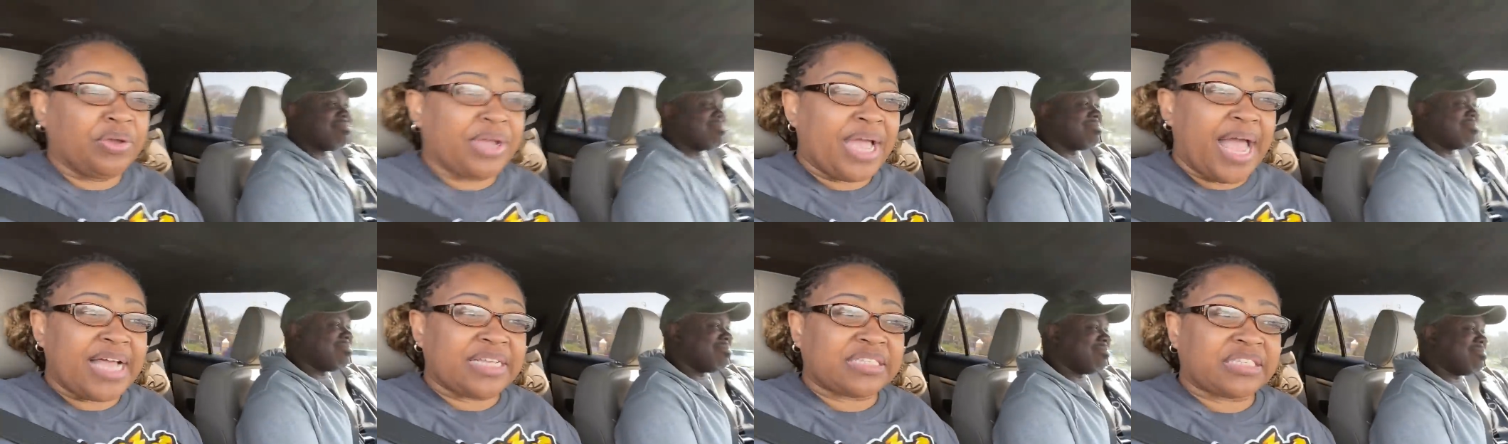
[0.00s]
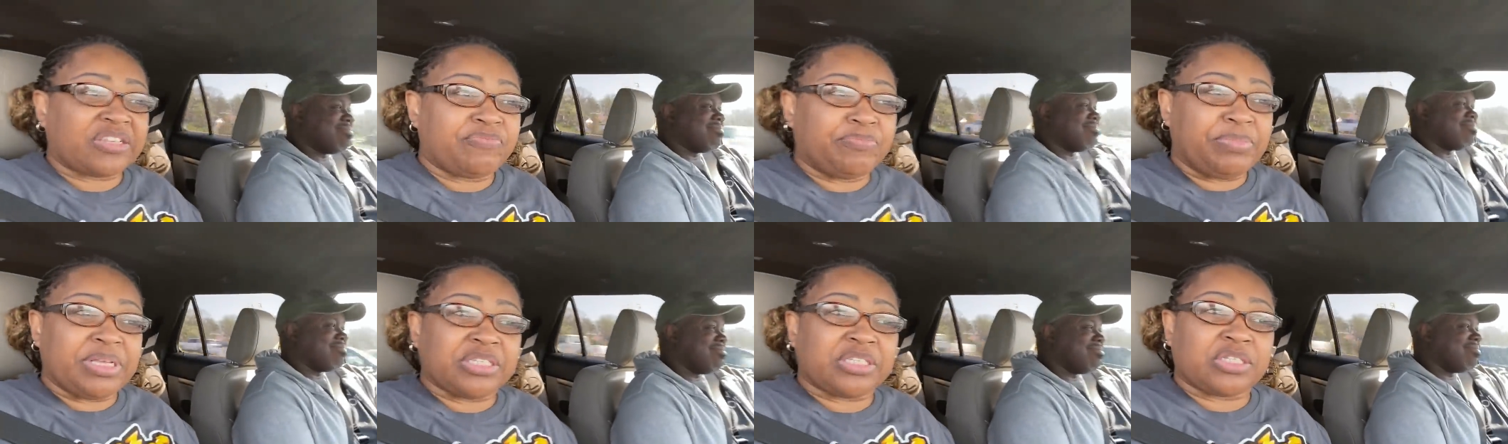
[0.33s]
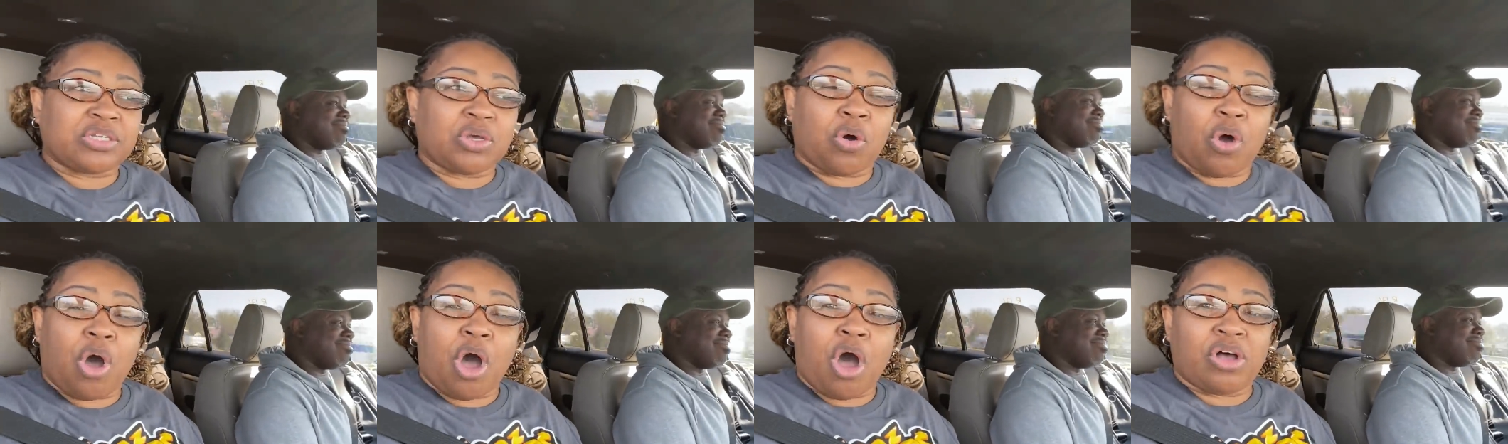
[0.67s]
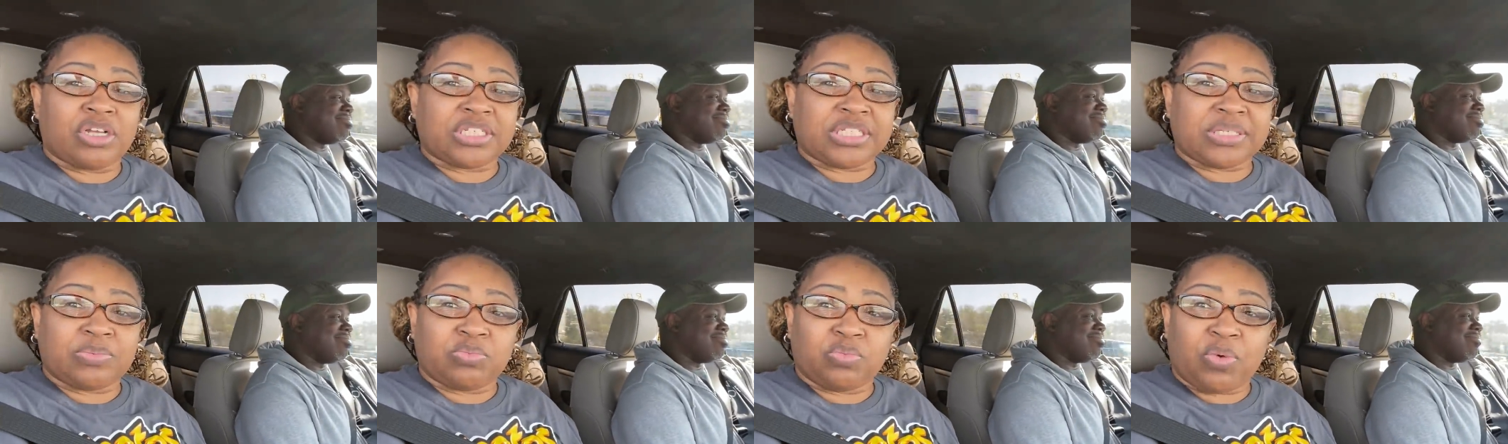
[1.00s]
Speaker 1: You guys have been so
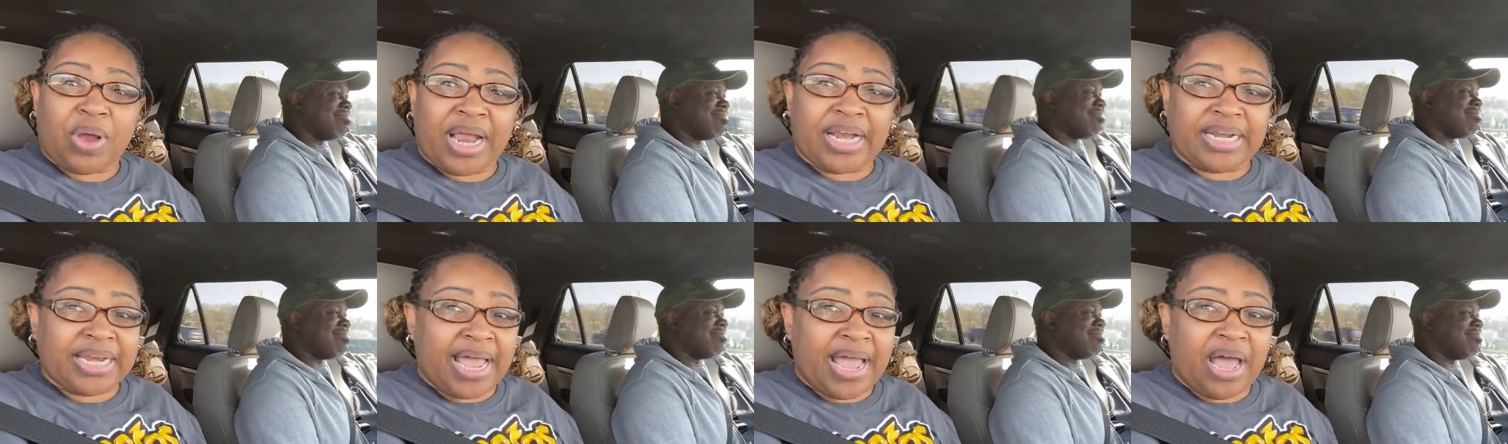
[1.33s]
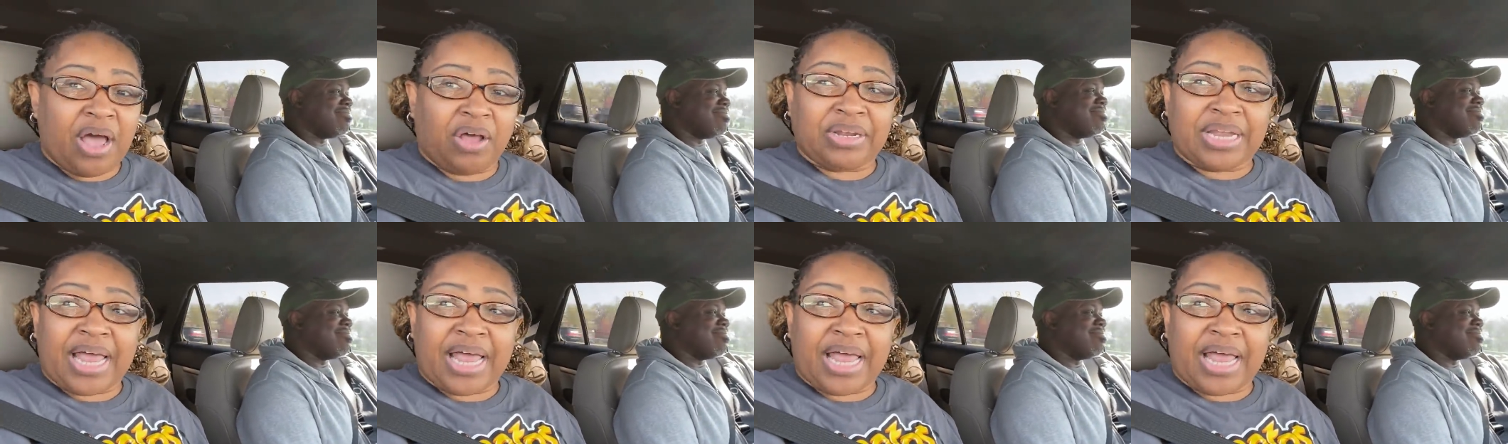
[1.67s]
awesome right now.